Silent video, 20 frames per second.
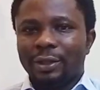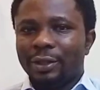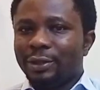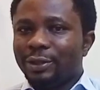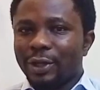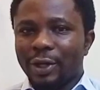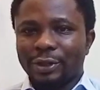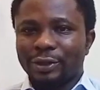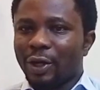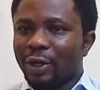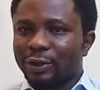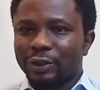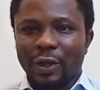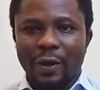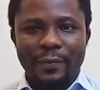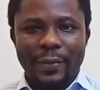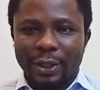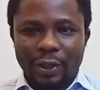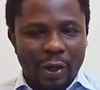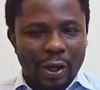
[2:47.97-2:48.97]
your
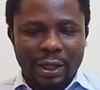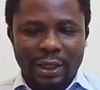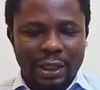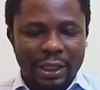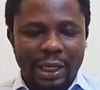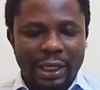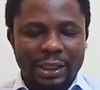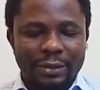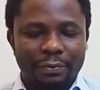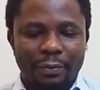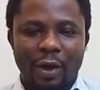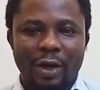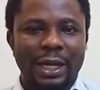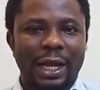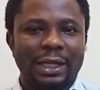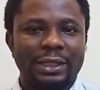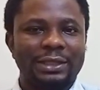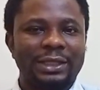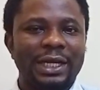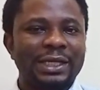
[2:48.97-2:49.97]
doctor may not need more
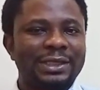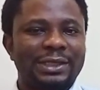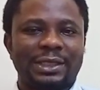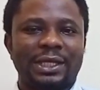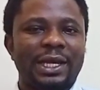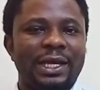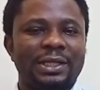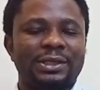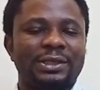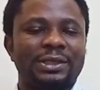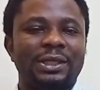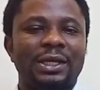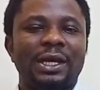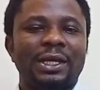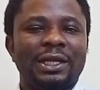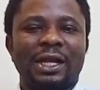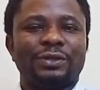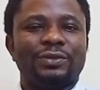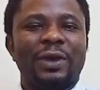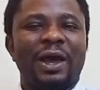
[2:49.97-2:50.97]
than these things
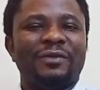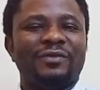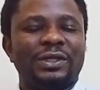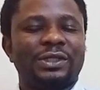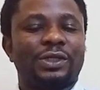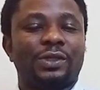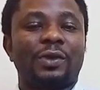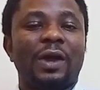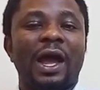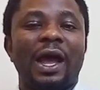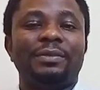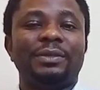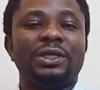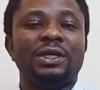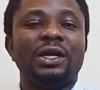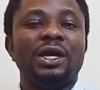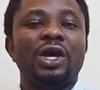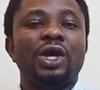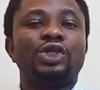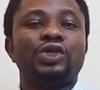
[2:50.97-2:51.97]
that we have described
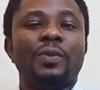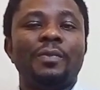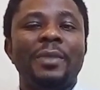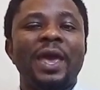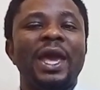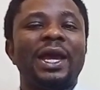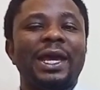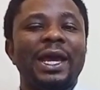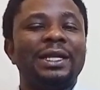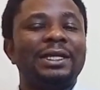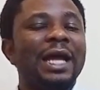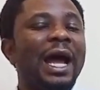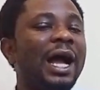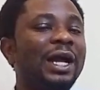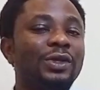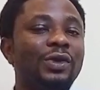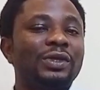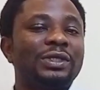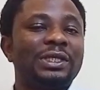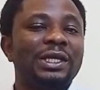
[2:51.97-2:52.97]
to make a
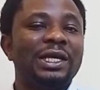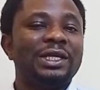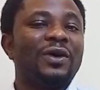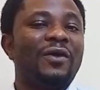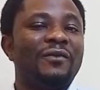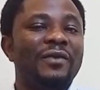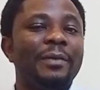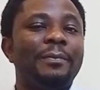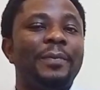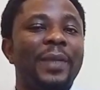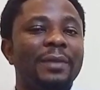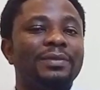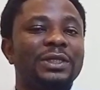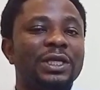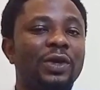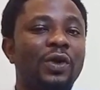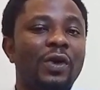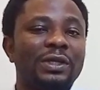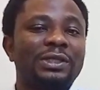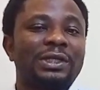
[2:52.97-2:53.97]
diagnosis of a
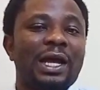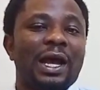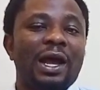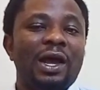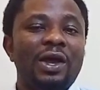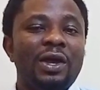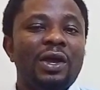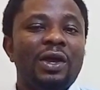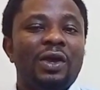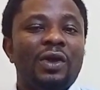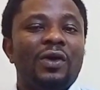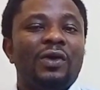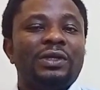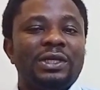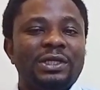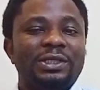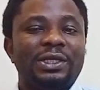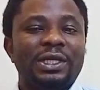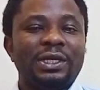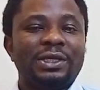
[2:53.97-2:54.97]
peptic ulcer
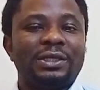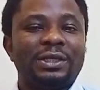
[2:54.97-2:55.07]
disease.